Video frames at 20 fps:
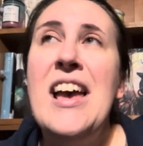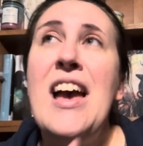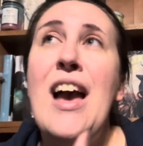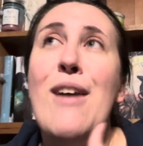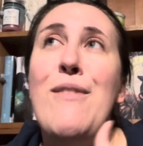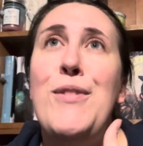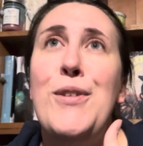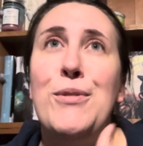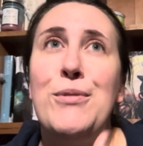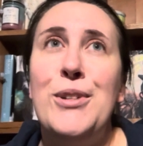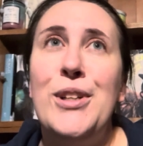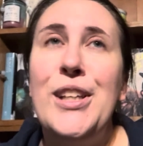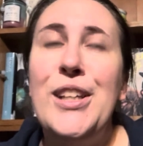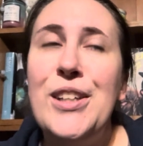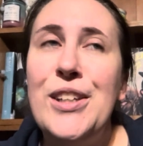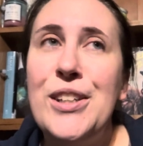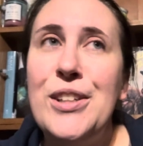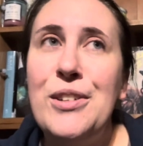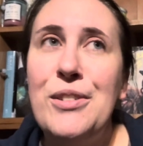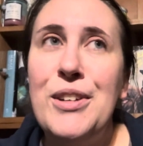I feel really
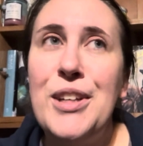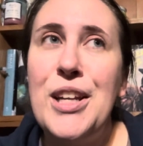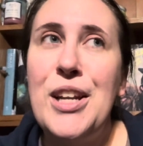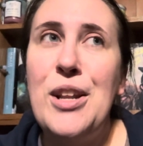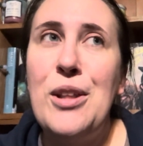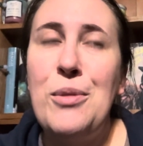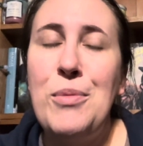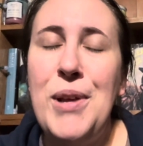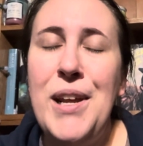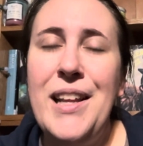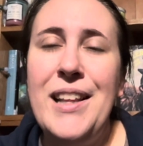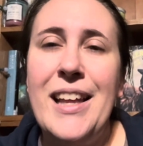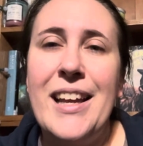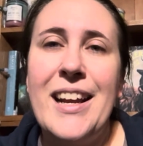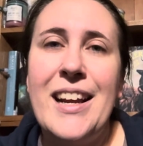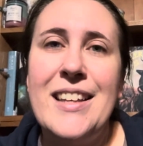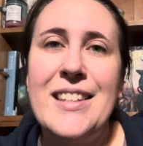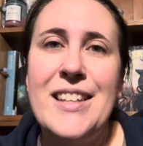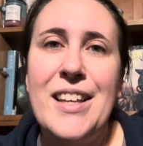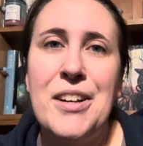good going into the week. Like
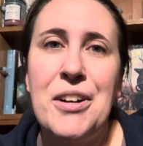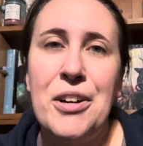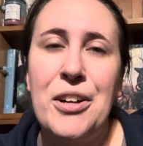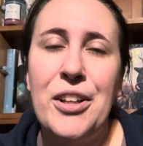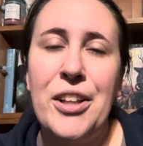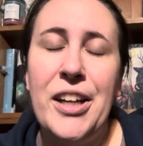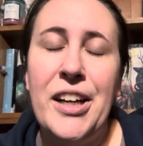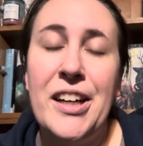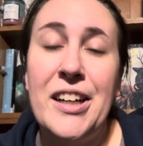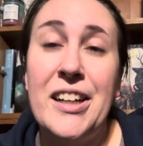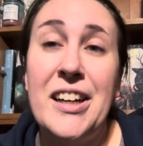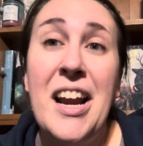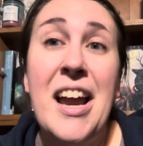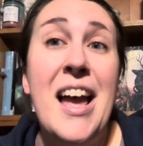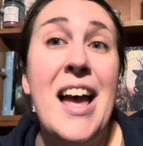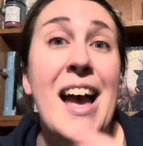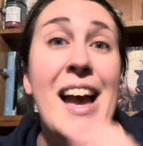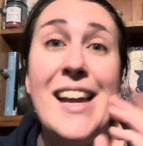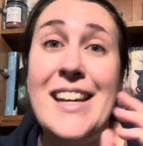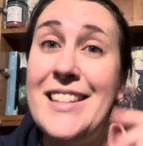I said earlier,
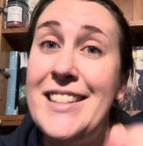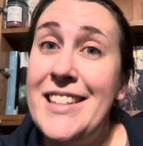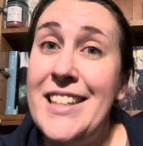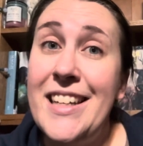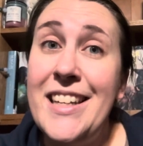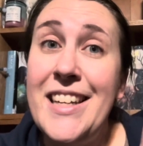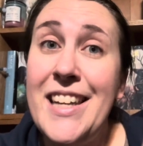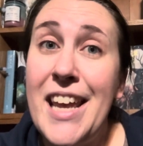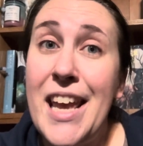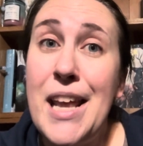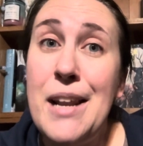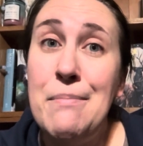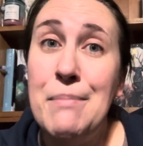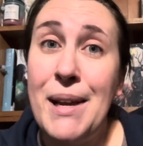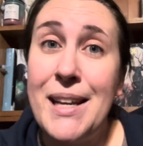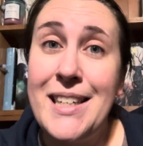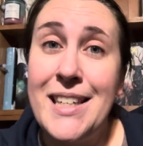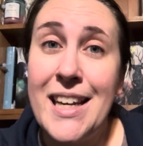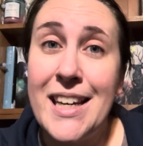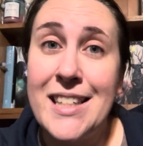I didn't hit
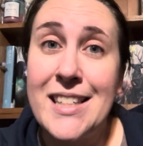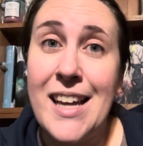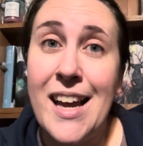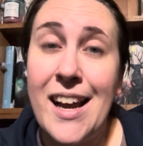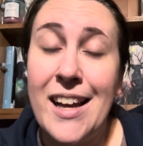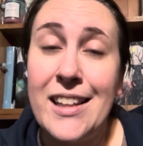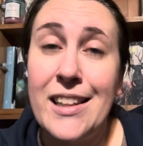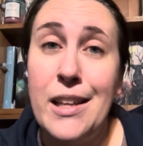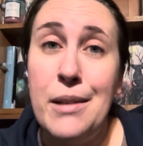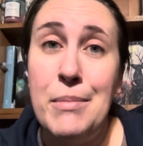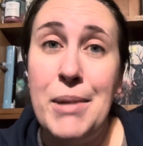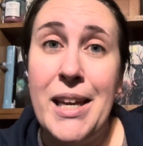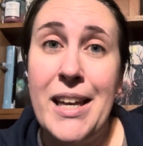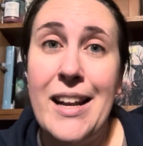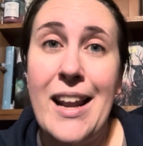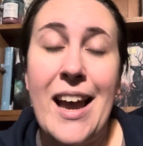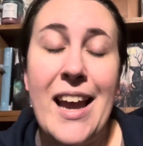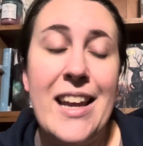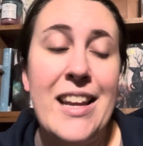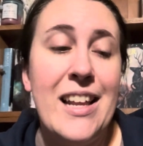my TikTok limit.
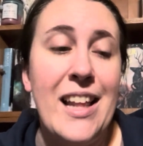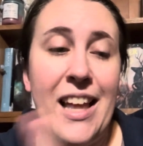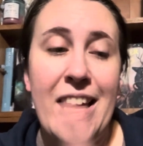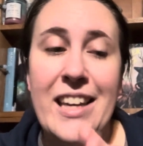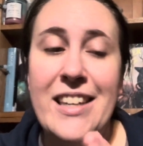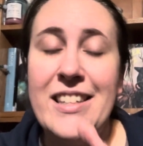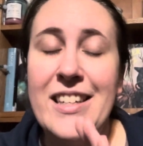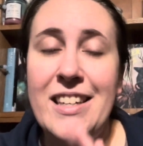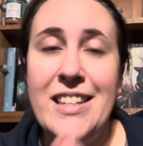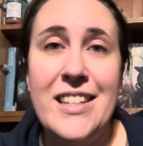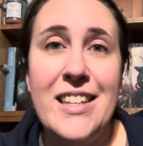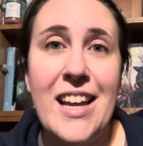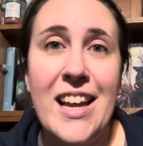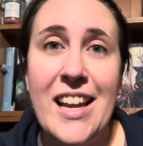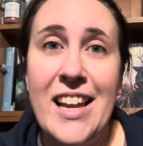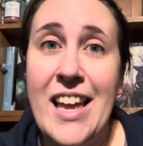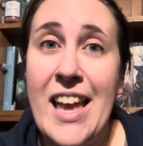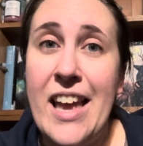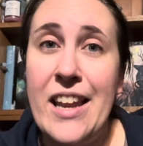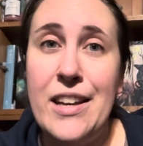I didn't
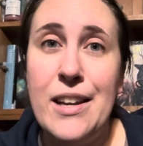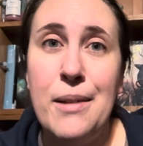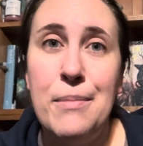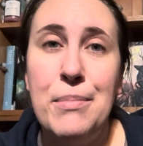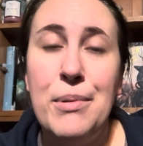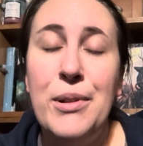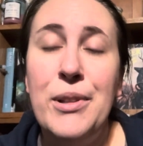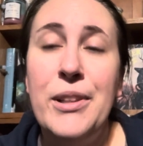end up